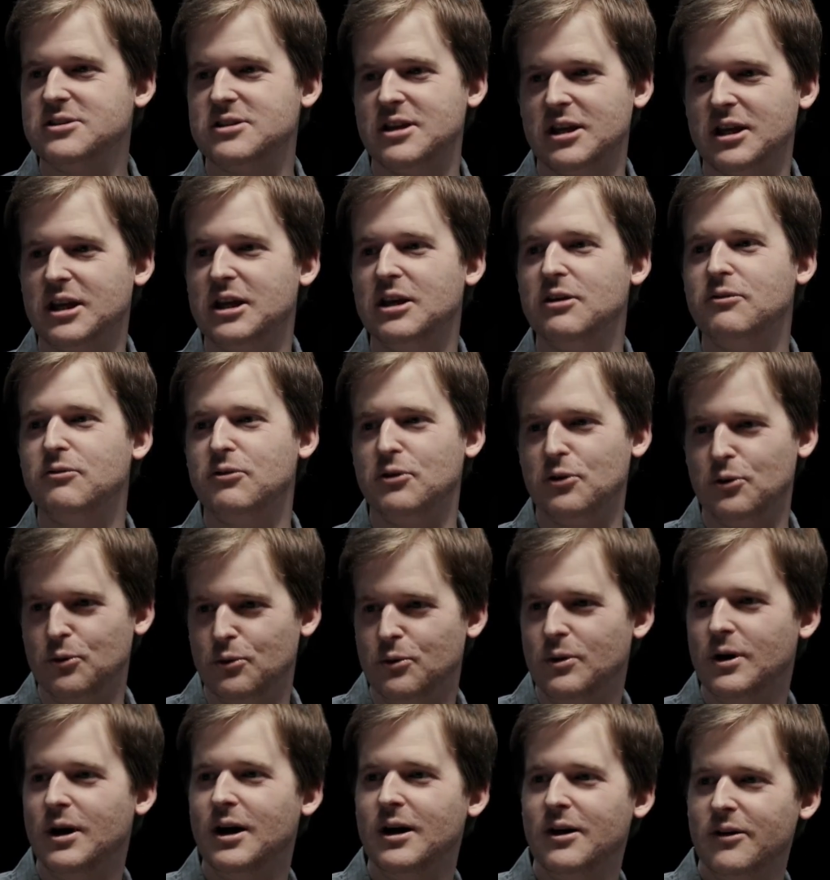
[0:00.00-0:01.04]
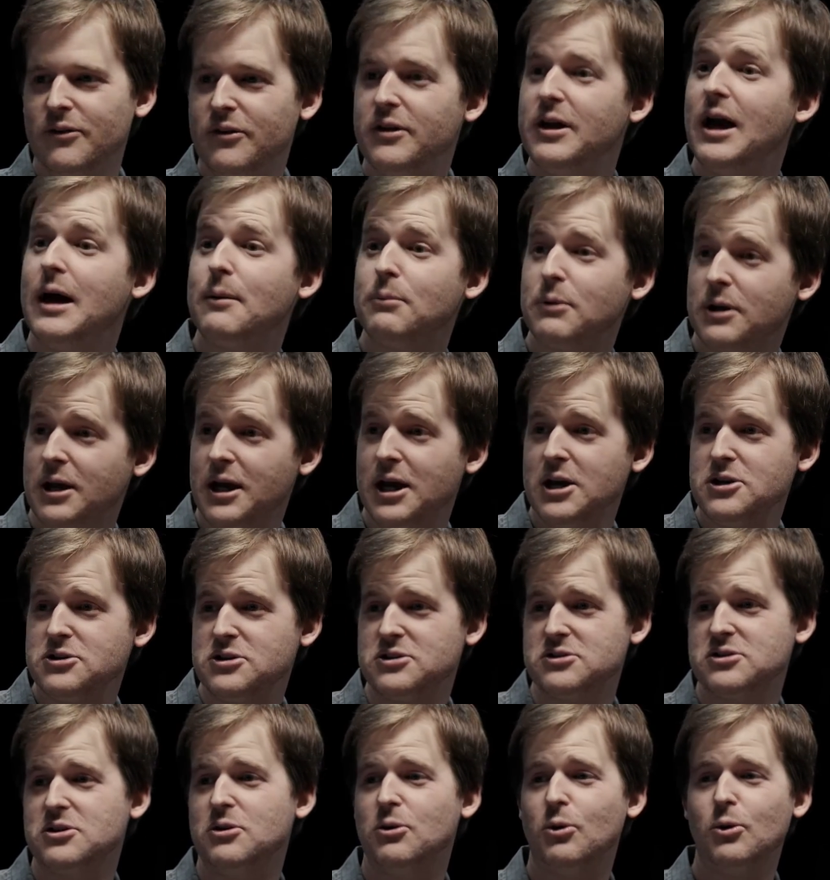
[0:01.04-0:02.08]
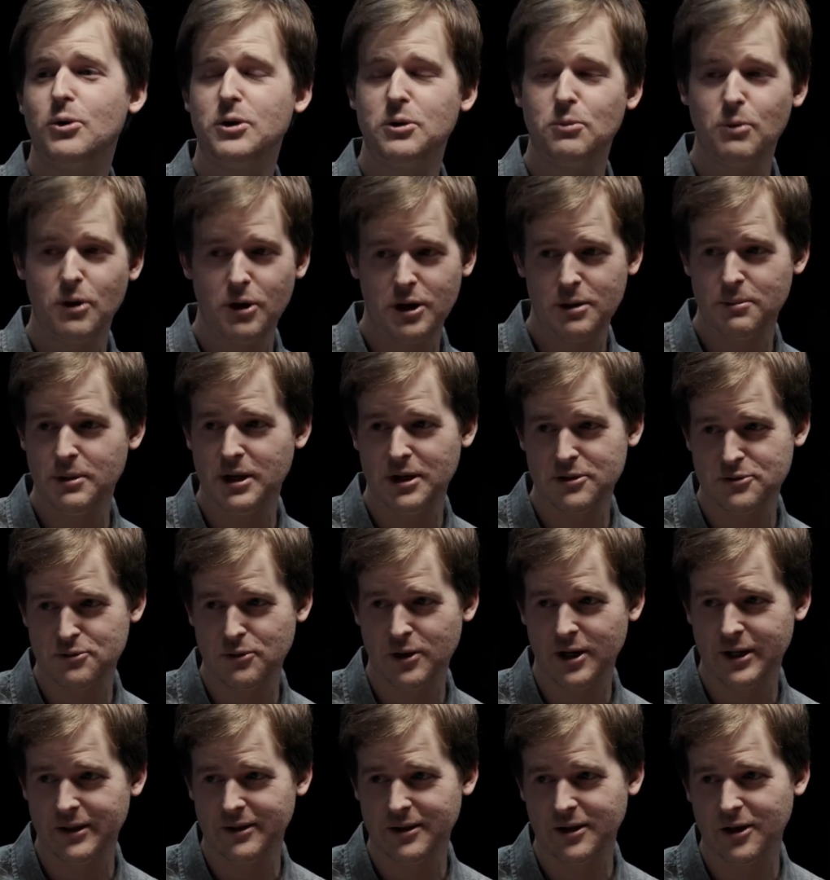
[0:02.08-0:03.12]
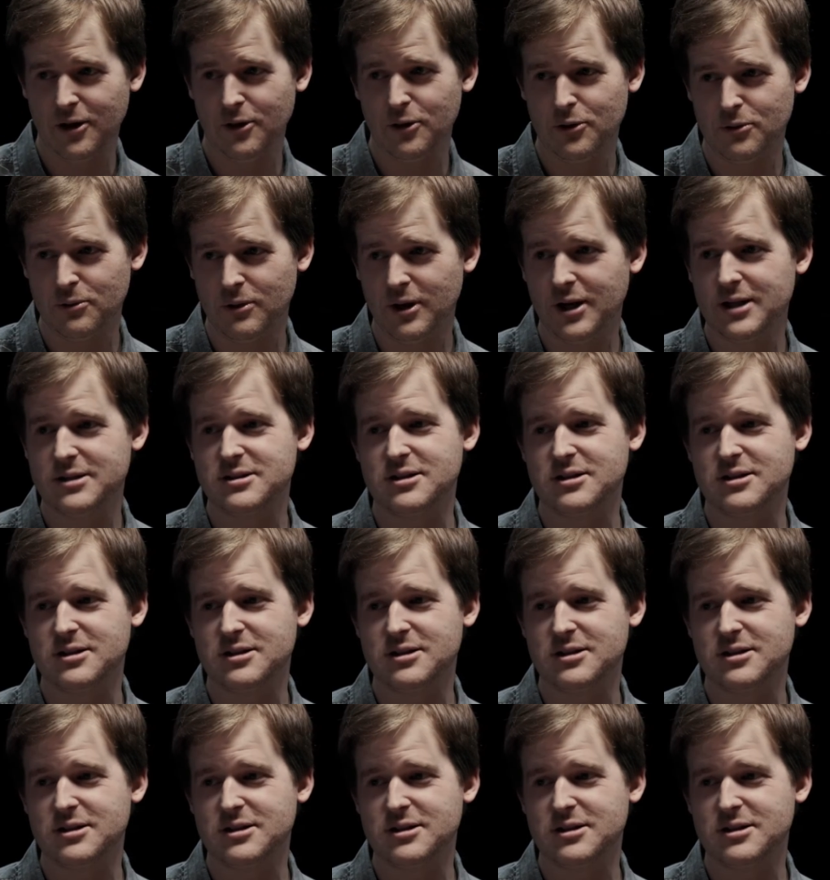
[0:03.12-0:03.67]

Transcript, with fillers: They give you the application. So all you're worried about is writing the code, right?